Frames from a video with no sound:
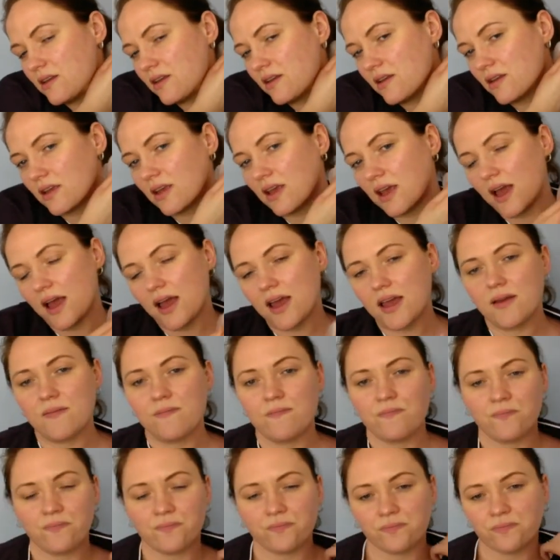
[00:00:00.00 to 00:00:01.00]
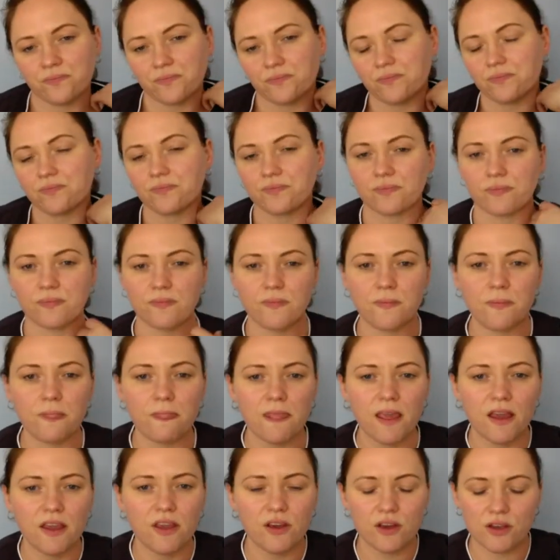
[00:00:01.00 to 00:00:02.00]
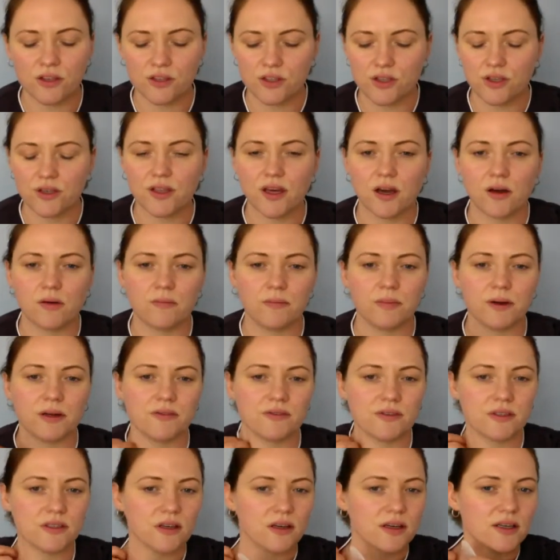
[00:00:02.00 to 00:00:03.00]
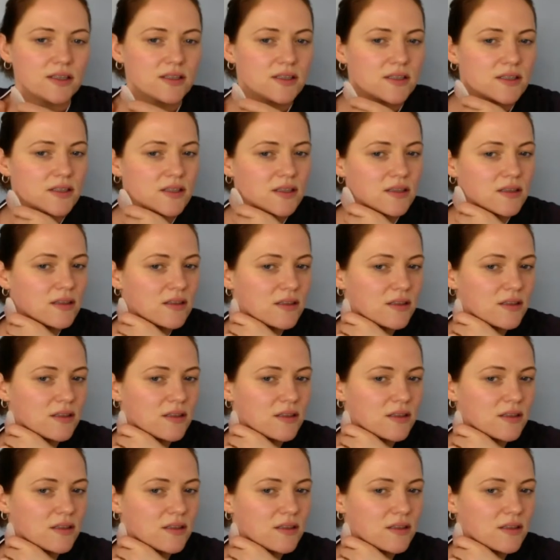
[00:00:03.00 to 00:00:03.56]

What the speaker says: Okay, you can do that on both sides.